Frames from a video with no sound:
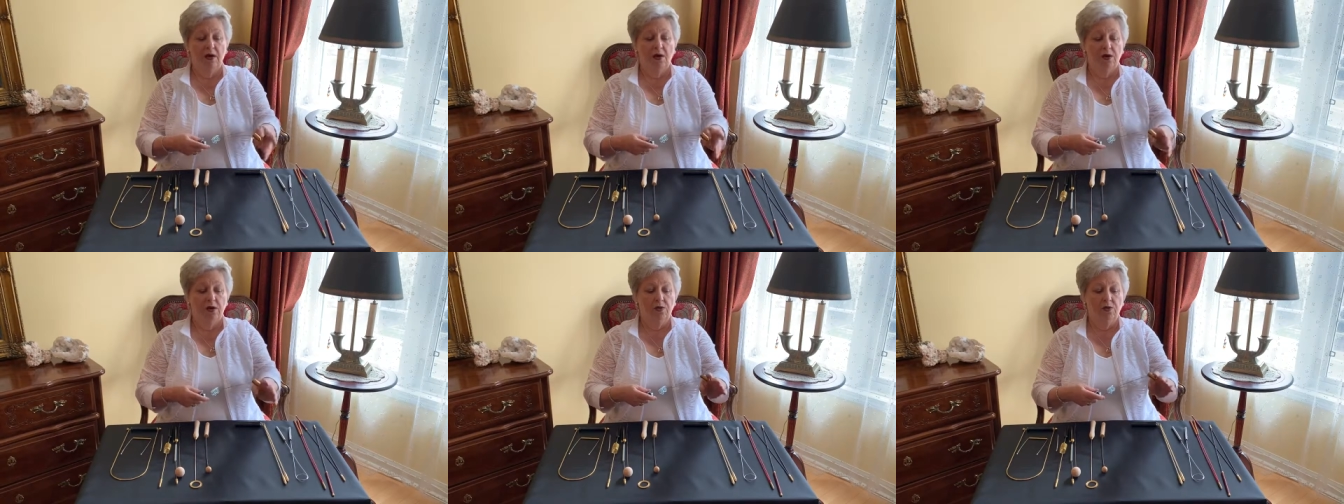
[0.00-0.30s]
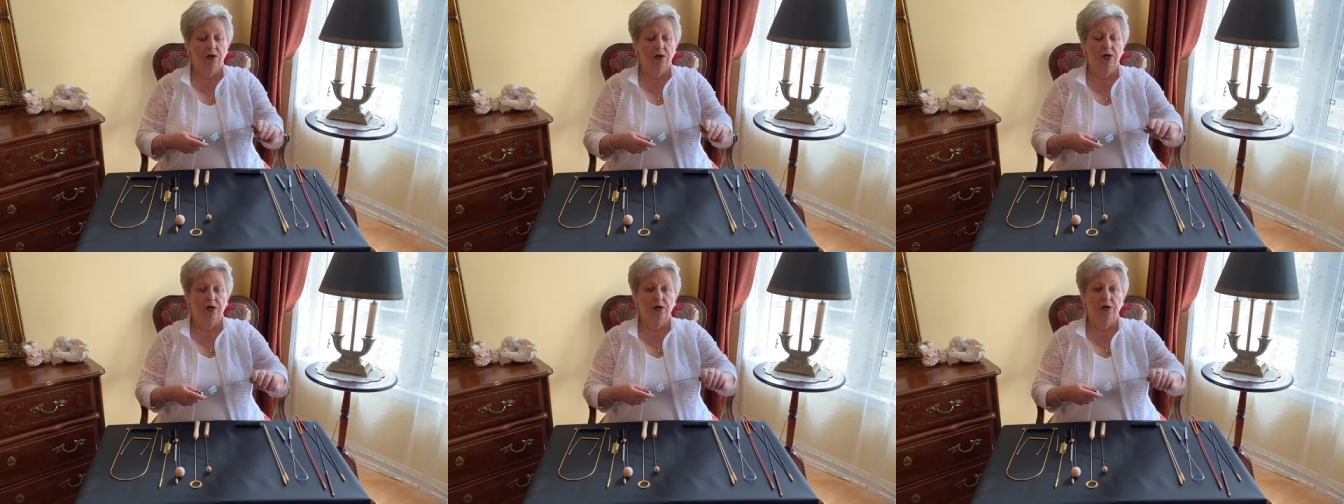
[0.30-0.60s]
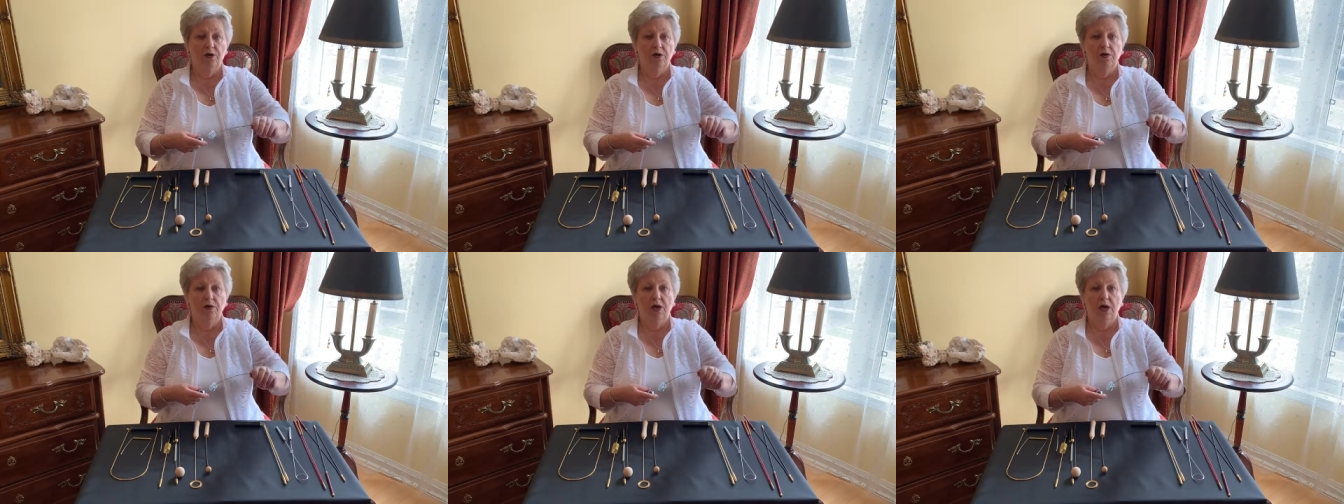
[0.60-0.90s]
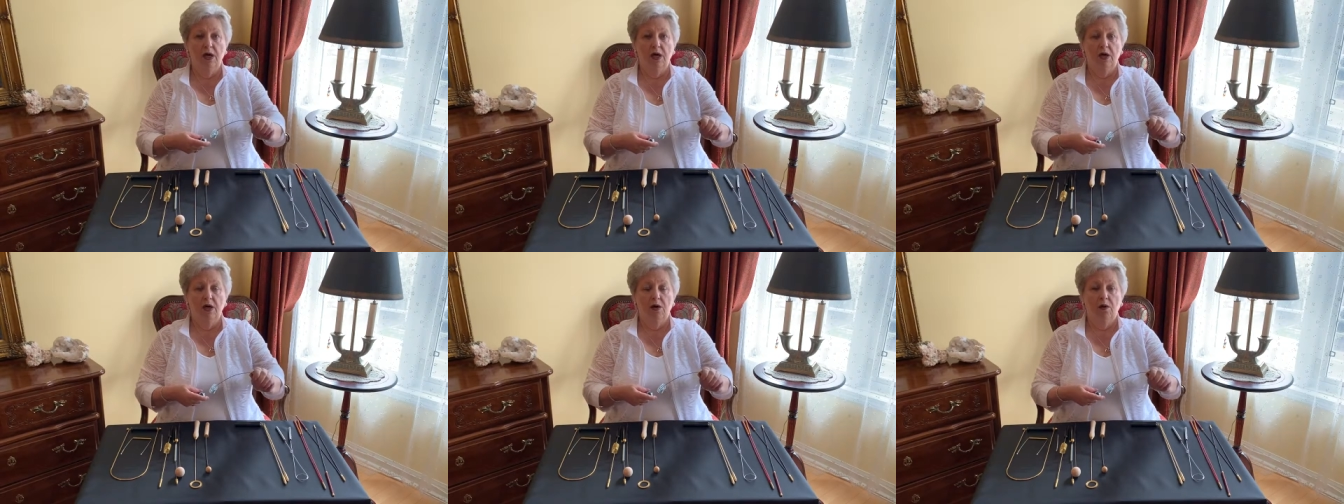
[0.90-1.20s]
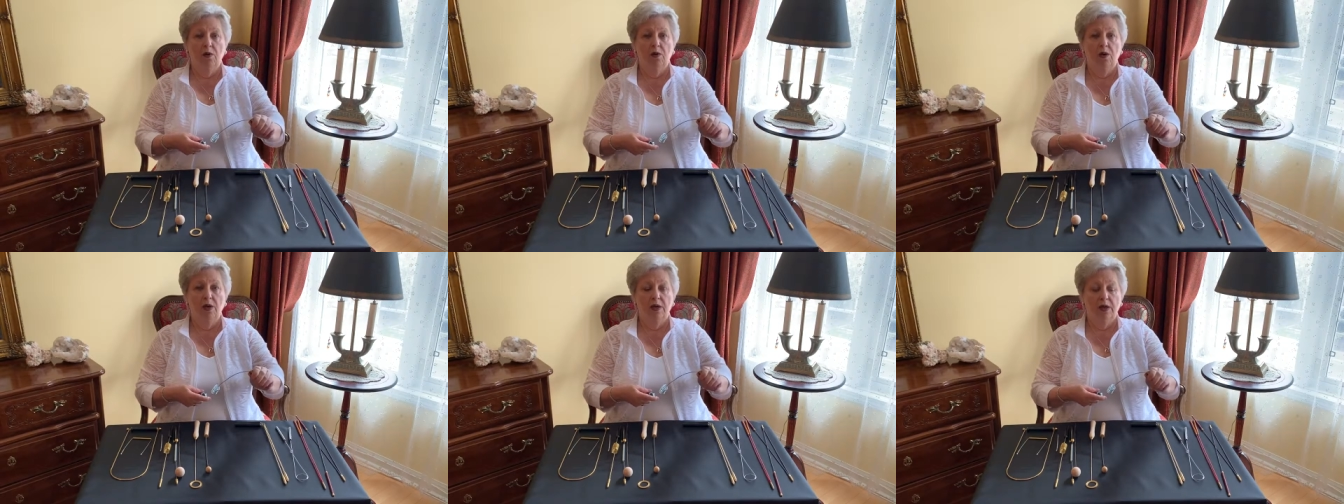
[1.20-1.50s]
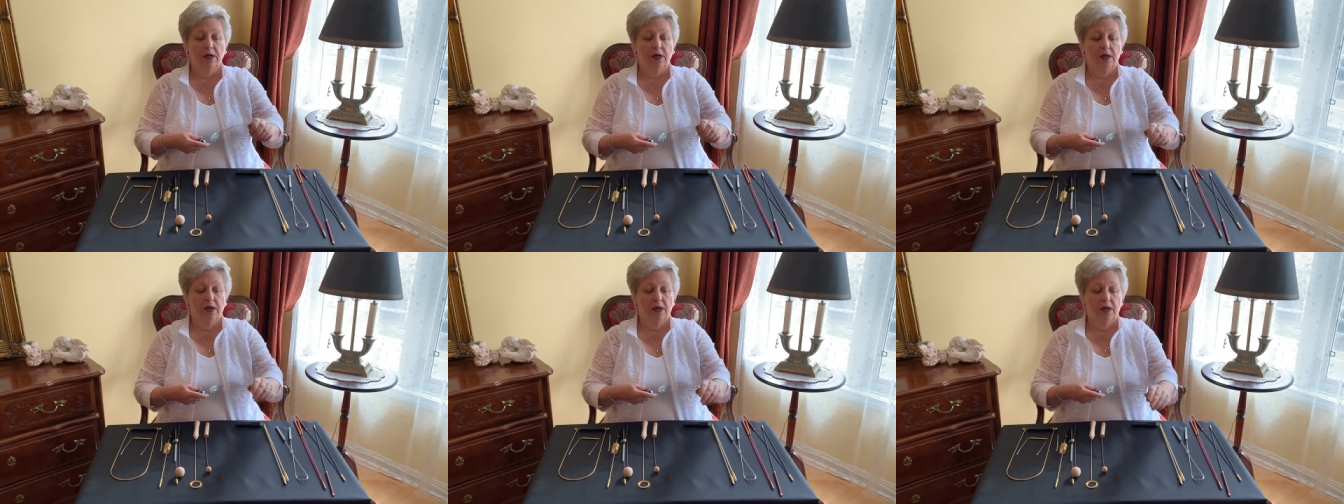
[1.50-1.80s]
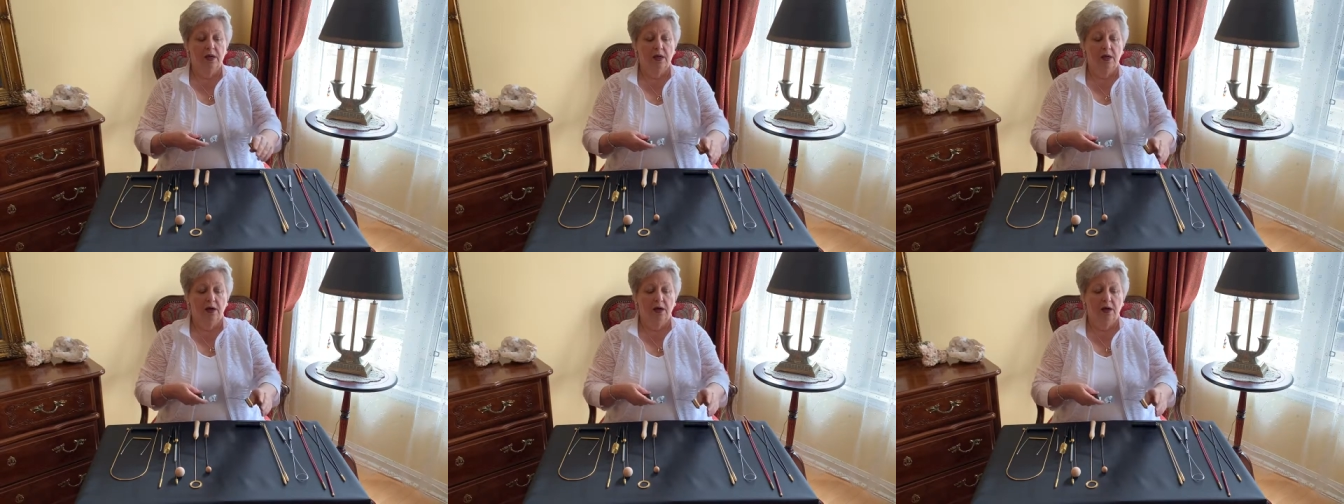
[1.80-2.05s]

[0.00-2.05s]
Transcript: or when you work